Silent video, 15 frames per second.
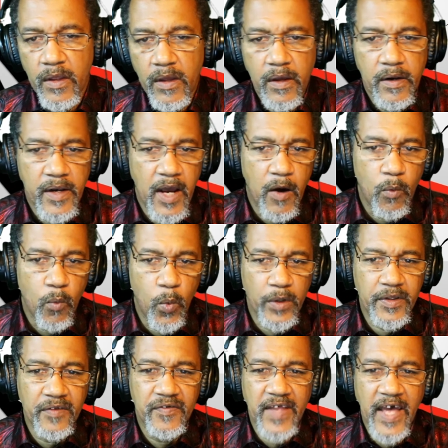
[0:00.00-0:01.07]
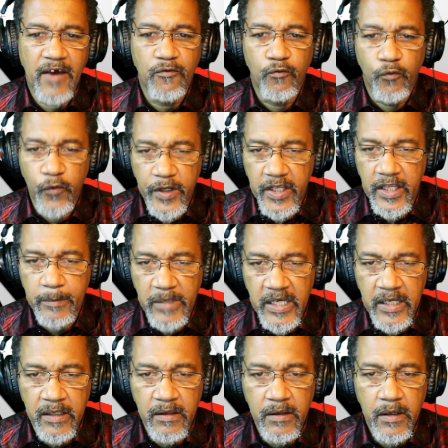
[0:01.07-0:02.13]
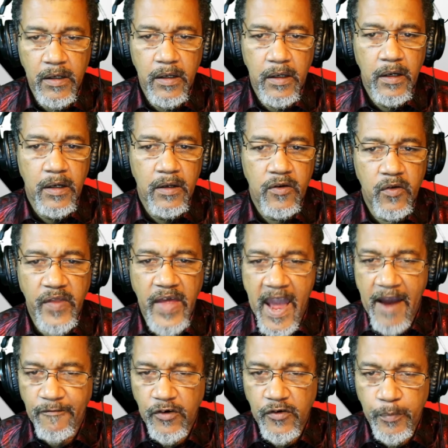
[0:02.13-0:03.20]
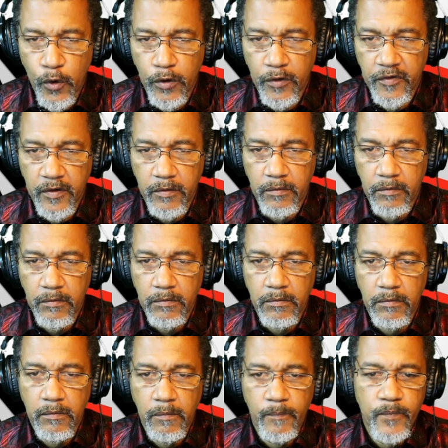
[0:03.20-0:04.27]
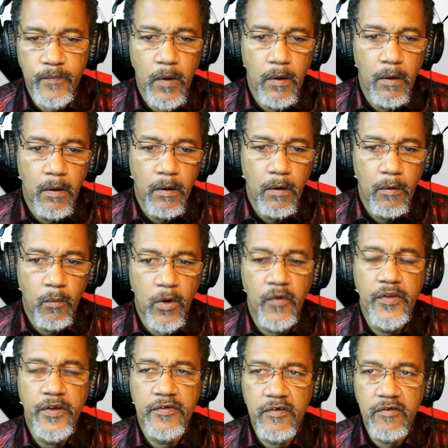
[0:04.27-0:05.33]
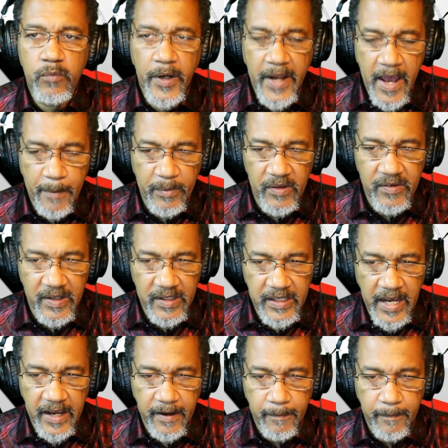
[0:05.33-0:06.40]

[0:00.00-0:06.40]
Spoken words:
Now, what does that really mean to the average person? Well, this is what happened today.